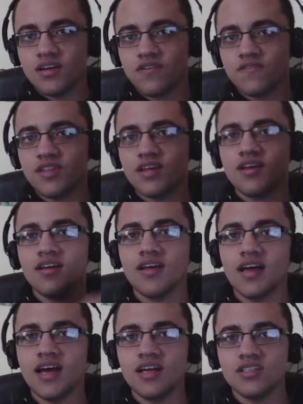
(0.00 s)
over there
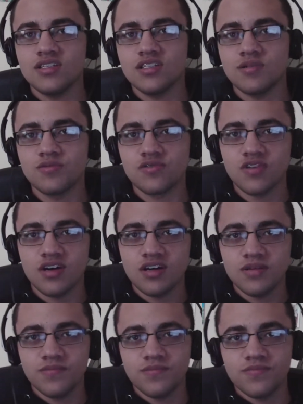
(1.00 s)
and
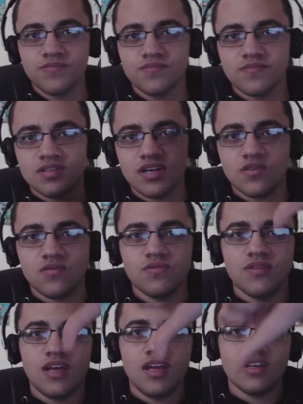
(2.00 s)
subscribe
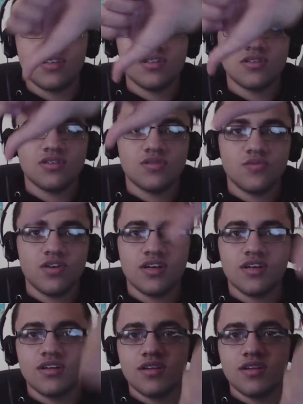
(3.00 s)
down here somewhere.